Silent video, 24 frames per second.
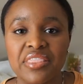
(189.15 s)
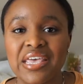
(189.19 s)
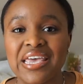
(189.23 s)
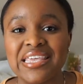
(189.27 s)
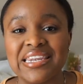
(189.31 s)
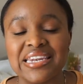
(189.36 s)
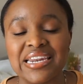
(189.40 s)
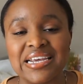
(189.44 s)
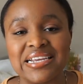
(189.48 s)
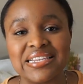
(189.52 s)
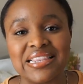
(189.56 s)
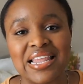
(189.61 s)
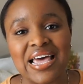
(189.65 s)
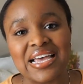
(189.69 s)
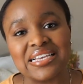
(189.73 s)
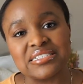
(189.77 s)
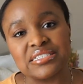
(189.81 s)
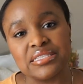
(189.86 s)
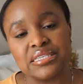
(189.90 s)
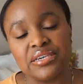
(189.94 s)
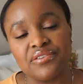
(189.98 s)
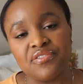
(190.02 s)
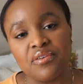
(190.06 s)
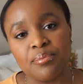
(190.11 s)
then
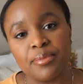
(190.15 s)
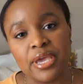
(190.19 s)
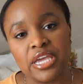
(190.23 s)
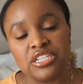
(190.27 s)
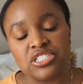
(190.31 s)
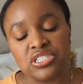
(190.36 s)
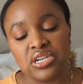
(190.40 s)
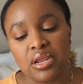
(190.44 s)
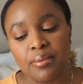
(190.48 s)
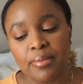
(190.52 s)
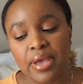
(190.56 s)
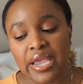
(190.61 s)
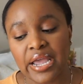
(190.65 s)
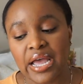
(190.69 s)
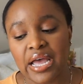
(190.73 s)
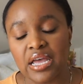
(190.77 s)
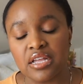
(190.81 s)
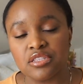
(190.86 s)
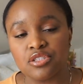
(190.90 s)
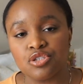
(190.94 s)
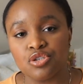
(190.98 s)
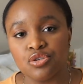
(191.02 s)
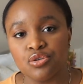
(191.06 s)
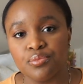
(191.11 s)
lastly from H&M I
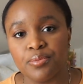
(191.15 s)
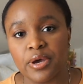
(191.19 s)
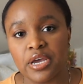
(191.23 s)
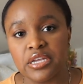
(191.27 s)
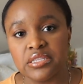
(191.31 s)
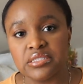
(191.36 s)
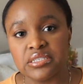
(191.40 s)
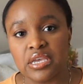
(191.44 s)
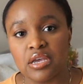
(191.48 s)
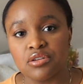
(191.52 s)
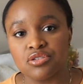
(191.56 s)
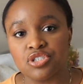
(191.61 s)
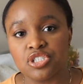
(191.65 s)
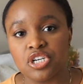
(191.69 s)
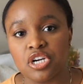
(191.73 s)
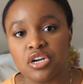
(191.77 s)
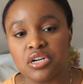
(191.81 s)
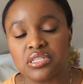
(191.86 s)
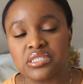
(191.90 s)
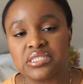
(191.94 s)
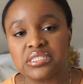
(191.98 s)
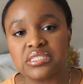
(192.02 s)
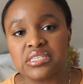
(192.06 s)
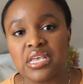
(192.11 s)
got two button-down
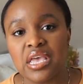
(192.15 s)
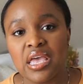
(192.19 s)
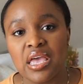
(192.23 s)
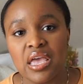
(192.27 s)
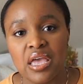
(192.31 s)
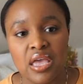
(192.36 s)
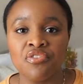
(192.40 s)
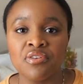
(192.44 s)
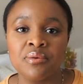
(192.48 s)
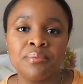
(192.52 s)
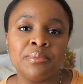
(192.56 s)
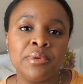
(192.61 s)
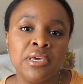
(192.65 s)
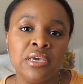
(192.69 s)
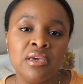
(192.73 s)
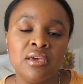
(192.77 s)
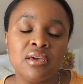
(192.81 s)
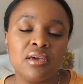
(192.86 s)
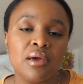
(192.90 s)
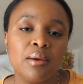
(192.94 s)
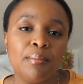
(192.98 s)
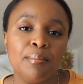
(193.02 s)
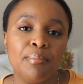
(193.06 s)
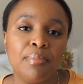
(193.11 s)
shirts. For
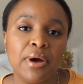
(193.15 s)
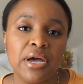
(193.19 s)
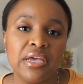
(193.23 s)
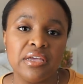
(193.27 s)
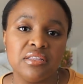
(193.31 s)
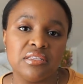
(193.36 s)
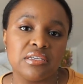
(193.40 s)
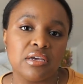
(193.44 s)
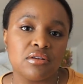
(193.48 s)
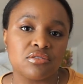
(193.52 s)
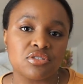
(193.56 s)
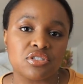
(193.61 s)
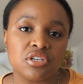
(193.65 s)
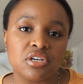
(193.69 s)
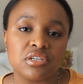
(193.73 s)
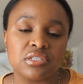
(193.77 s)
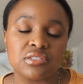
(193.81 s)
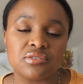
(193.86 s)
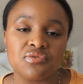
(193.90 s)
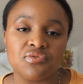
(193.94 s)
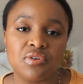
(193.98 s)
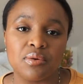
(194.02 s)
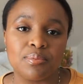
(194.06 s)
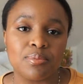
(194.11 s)
me, button-down
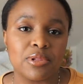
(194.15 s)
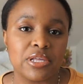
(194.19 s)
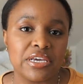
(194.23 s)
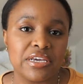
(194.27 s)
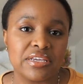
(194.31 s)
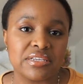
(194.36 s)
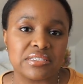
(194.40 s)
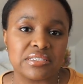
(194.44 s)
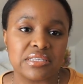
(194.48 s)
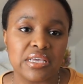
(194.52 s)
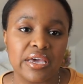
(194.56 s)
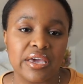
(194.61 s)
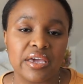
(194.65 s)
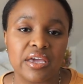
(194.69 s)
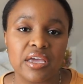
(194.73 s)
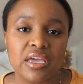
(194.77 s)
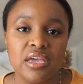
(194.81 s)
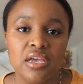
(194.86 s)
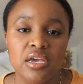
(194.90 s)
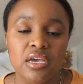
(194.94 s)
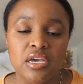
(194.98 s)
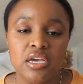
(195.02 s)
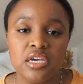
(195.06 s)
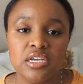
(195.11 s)
shirts replace like
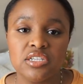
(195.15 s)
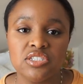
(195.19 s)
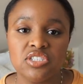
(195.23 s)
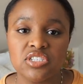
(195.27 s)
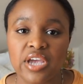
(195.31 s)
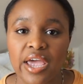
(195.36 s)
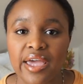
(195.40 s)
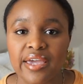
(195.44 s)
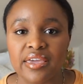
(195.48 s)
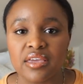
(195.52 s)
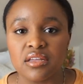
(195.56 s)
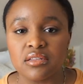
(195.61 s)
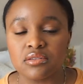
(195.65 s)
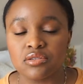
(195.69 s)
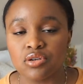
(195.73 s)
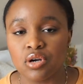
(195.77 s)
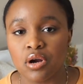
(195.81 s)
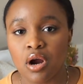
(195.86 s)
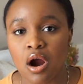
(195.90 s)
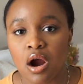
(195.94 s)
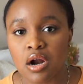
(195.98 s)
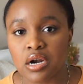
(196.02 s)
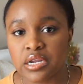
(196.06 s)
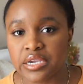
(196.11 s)
jackets or
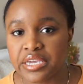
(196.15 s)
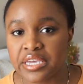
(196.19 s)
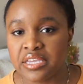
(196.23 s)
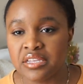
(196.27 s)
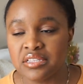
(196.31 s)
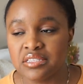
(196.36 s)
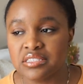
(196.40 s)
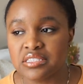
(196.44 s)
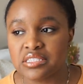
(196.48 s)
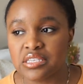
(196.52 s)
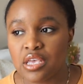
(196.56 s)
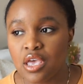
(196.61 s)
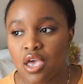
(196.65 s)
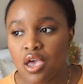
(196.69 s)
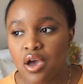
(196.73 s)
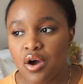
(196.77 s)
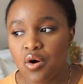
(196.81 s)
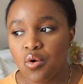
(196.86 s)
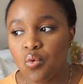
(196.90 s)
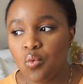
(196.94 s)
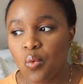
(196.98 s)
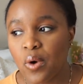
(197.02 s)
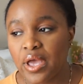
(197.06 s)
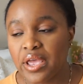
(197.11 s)
cardigans
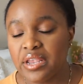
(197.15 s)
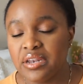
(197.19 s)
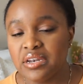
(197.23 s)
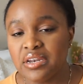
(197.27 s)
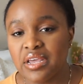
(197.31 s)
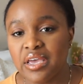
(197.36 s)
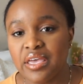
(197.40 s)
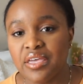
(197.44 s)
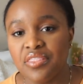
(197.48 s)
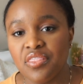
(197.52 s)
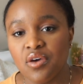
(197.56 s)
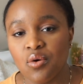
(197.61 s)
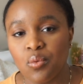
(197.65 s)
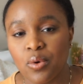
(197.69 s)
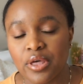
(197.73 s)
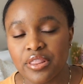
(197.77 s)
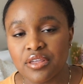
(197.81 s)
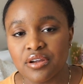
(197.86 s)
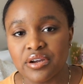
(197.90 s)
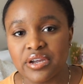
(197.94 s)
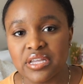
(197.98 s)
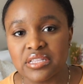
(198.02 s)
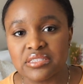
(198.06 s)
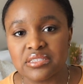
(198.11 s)
when the
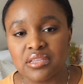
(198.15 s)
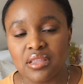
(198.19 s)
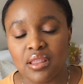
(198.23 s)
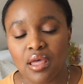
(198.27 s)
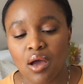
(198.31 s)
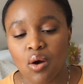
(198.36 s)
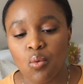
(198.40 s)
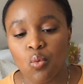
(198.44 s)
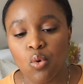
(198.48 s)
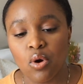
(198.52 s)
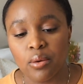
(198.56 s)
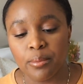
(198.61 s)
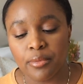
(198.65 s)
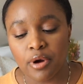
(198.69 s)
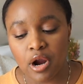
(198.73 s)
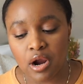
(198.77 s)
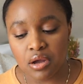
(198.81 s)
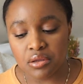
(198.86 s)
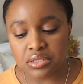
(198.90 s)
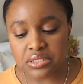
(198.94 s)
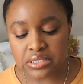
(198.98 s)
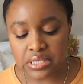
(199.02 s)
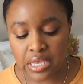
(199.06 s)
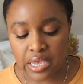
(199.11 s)
weather gets a lot warmer
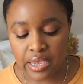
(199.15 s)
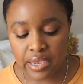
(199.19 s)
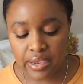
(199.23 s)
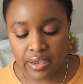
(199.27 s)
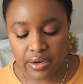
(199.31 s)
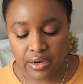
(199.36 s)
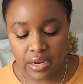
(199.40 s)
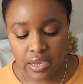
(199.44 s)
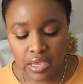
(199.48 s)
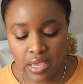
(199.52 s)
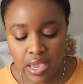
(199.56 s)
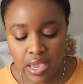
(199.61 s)
outside.